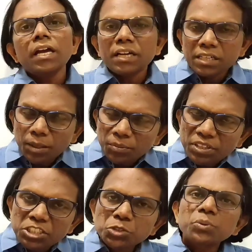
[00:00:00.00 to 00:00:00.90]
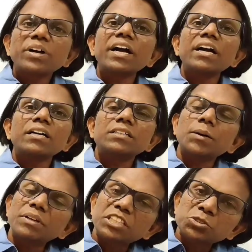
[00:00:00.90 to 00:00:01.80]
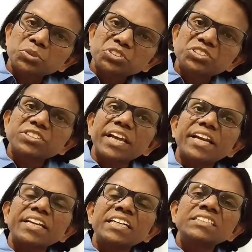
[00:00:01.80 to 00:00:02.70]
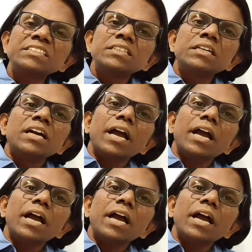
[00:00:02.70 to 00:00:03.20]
and WHO standards,